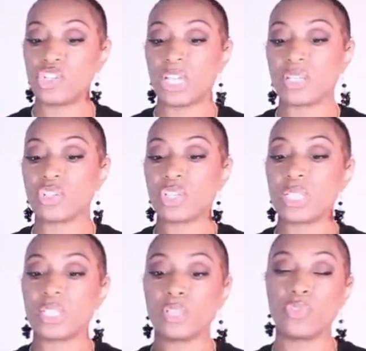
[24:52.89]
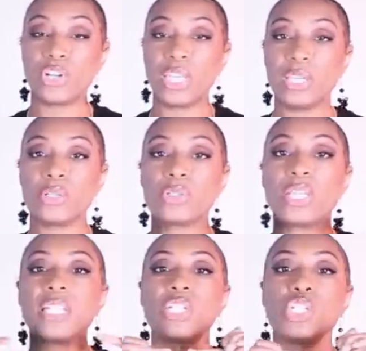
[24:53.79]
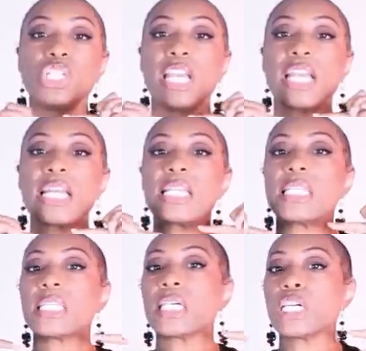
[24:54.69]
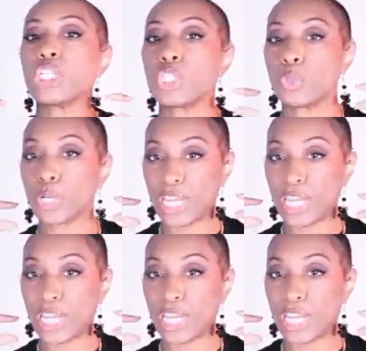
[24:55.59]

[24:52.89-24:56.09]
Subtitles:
She has on silver heels, and then she has a choke